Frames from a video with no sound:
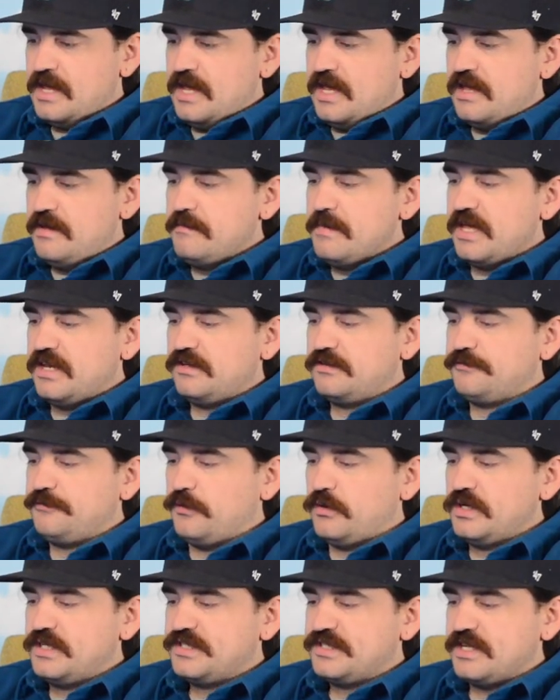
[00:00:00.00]
He made his
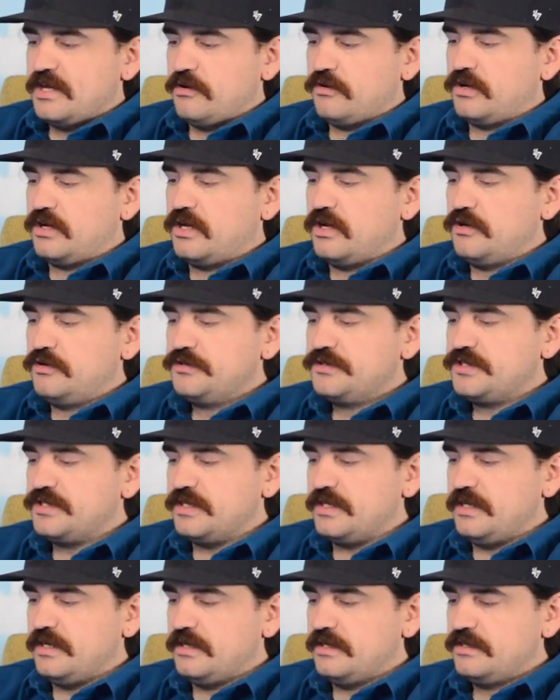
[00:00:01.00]
voice sound
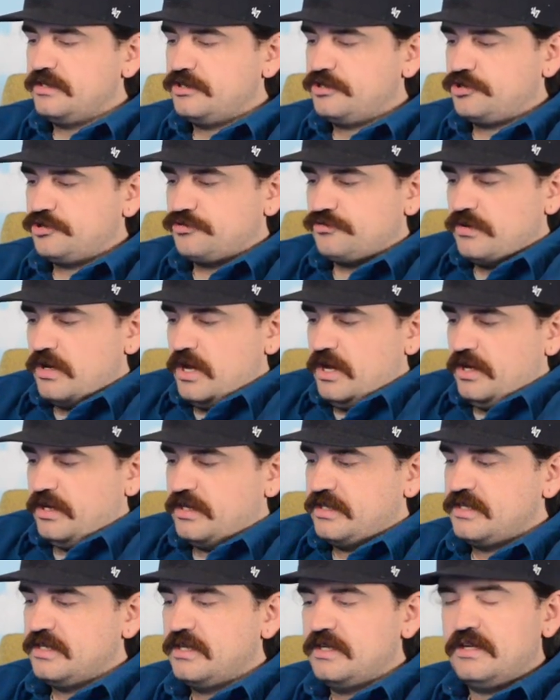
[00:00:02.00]
ghostly,
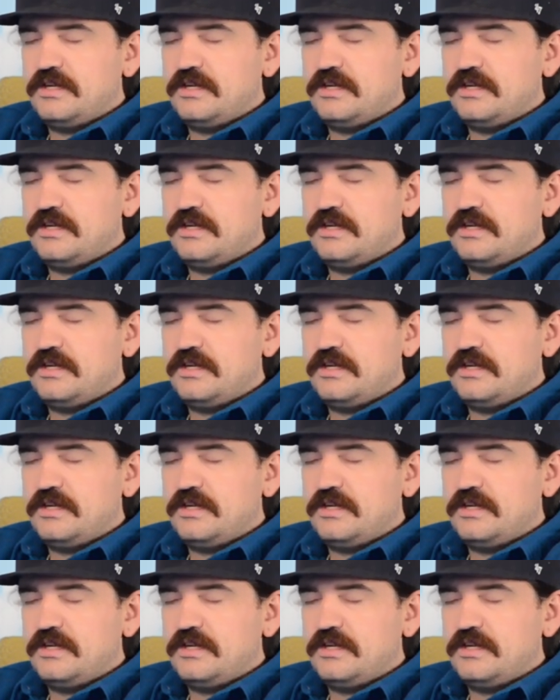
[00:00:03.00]
shrugged,